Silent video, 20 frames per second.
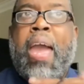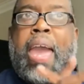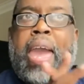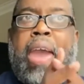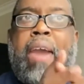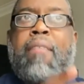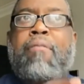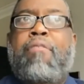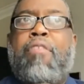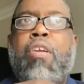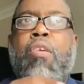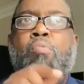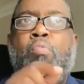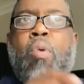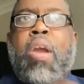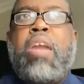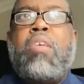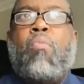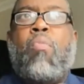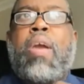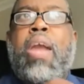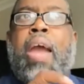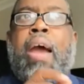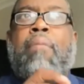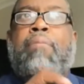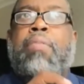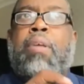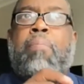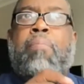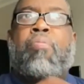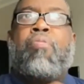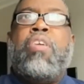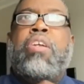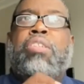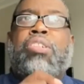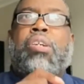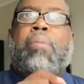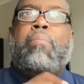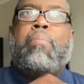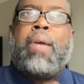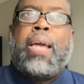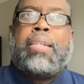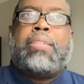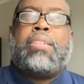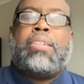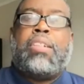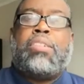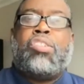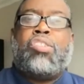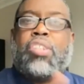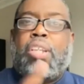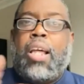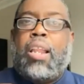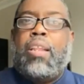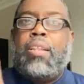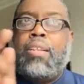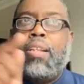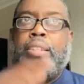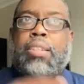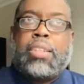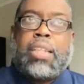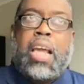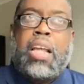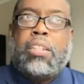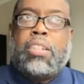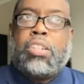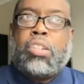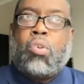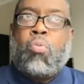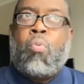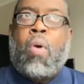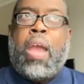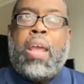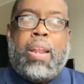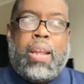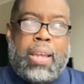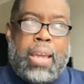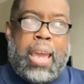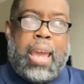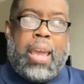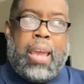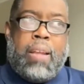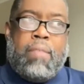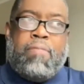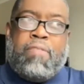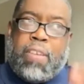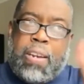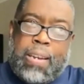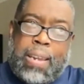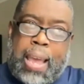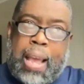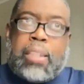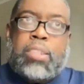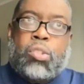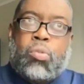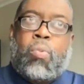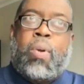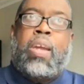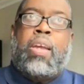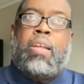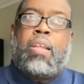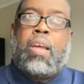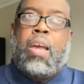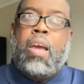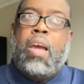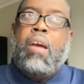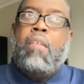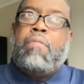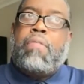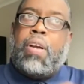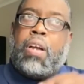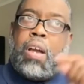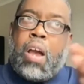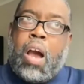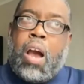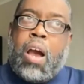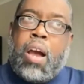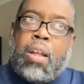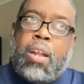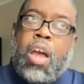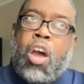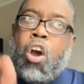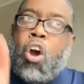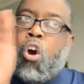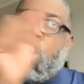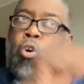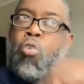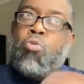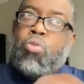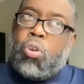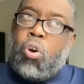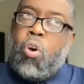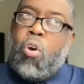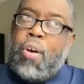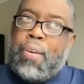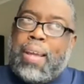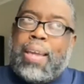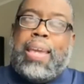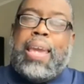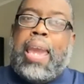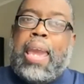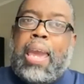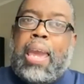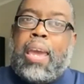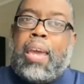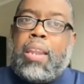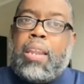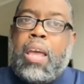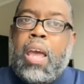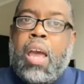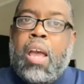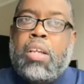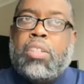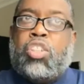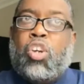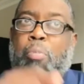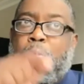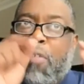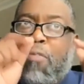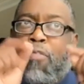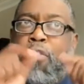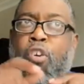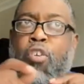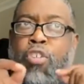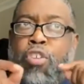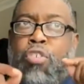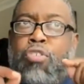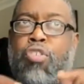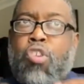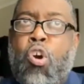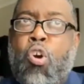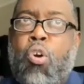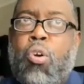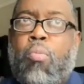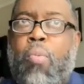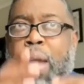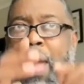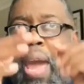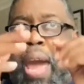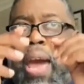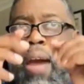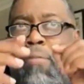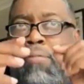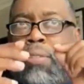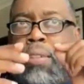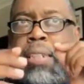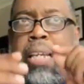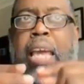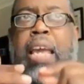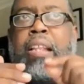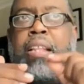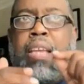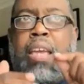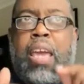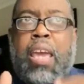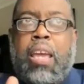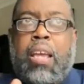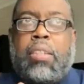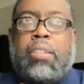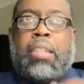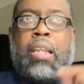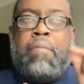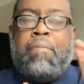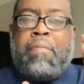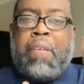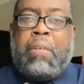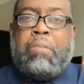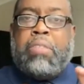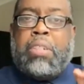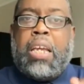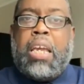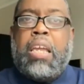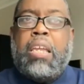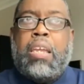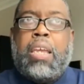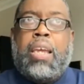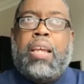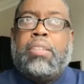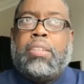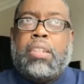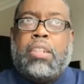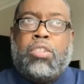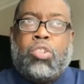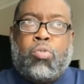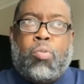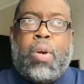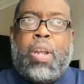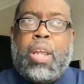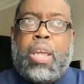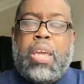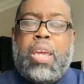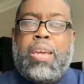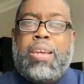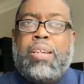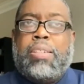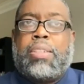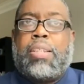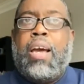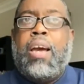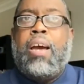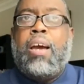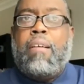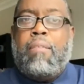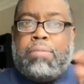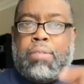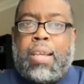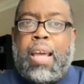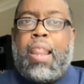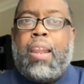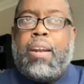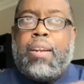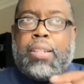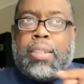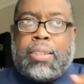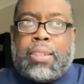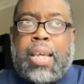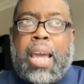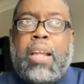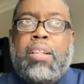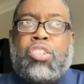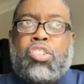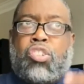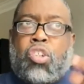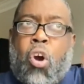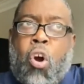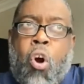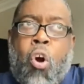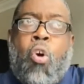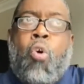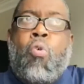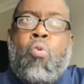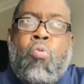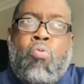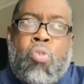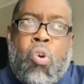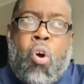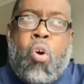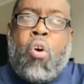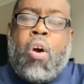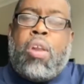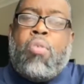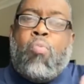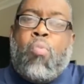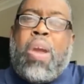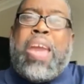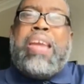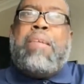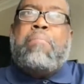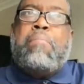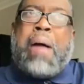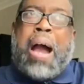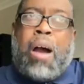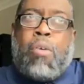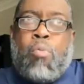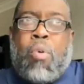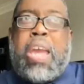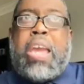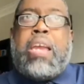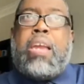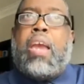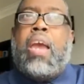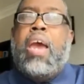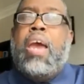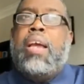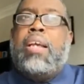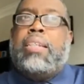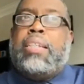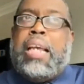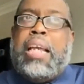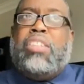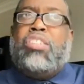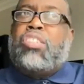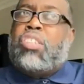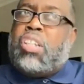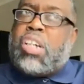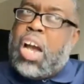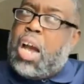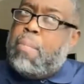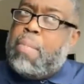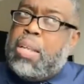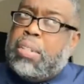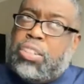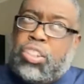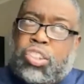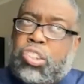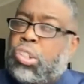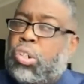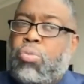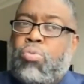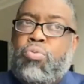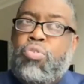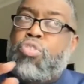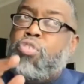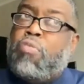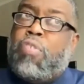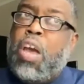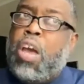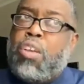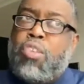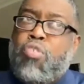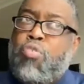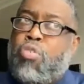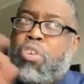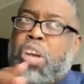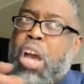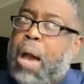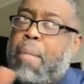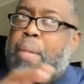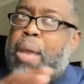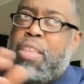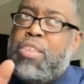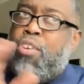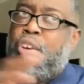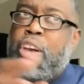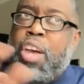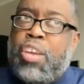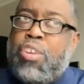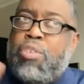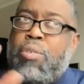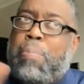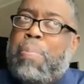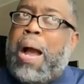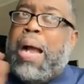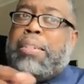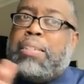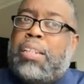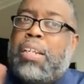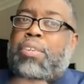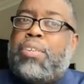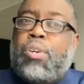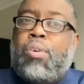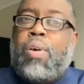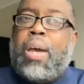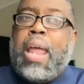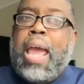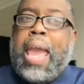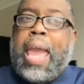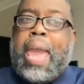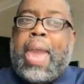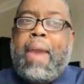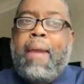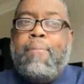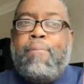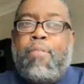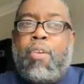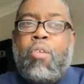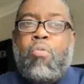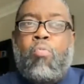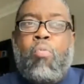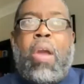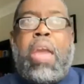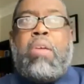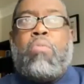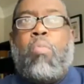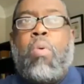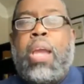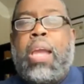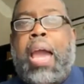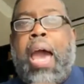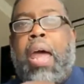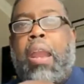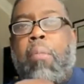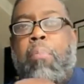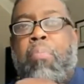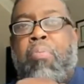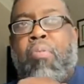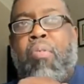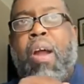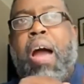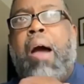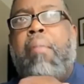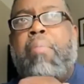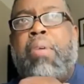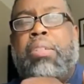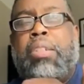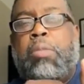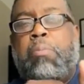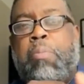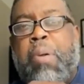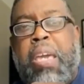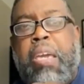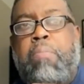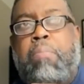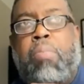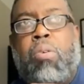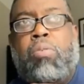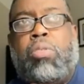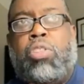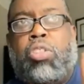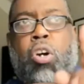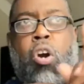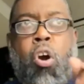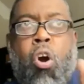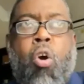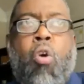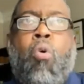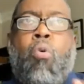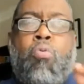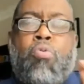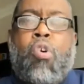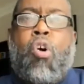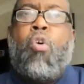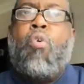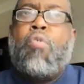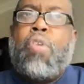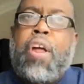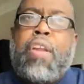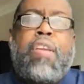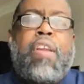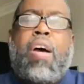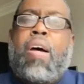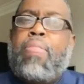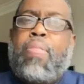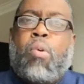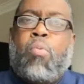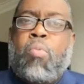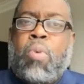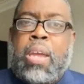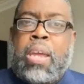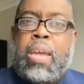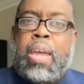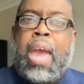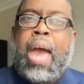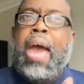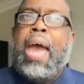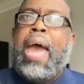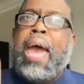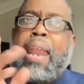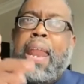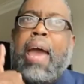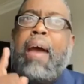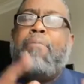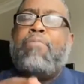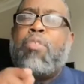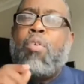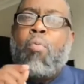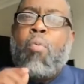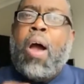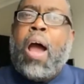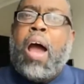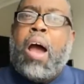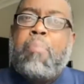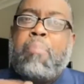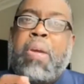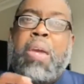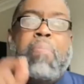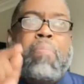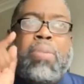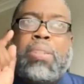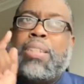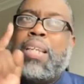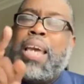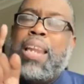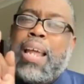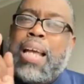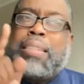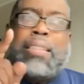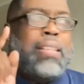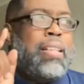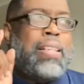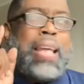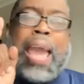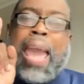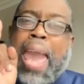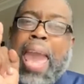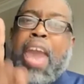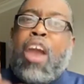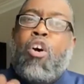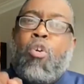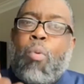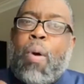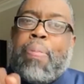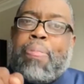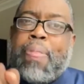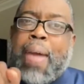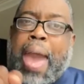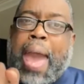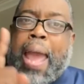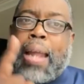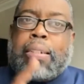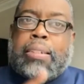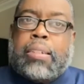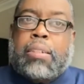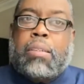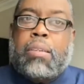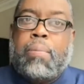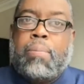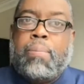Every week, we have to preach a message telling the saints to wait again for next week for God. Hold on again. So before you know it, we have 10 years and 15 years and 20 years of telling the saints to hold on week by week. It's coming soon. You coming. You about to do it. Every week we gotta promise people to hold on another week. And after a while, people say, that's the hell with that.